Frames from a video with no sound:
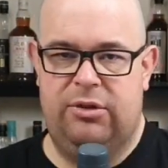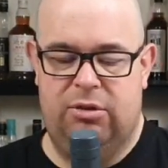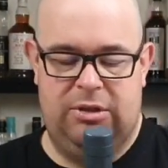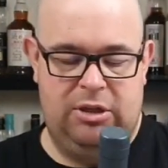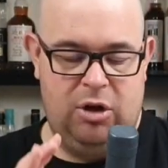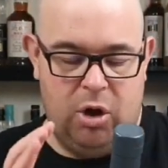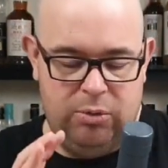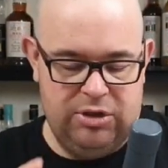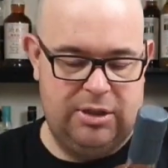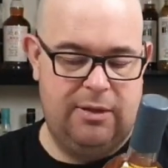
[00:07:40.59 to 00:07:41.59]
you know, that
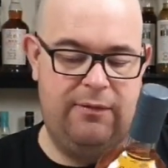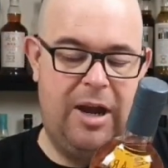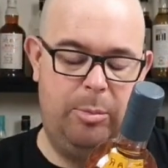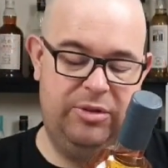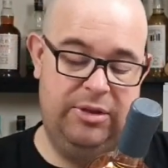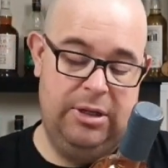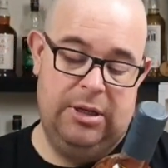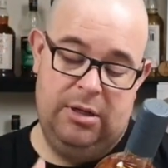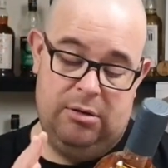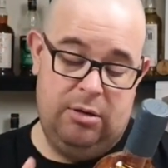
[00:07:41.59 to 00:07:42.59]
coastal vibes,
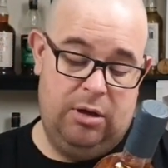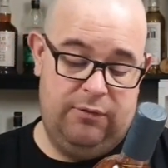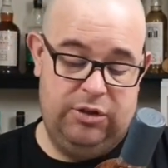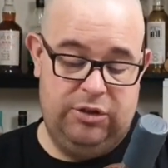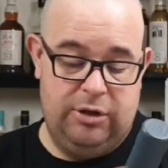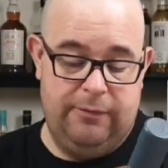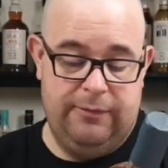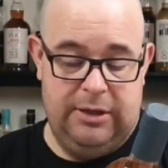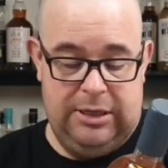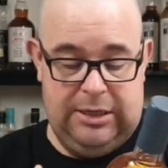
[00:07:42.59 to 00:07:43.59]
lovely stuff.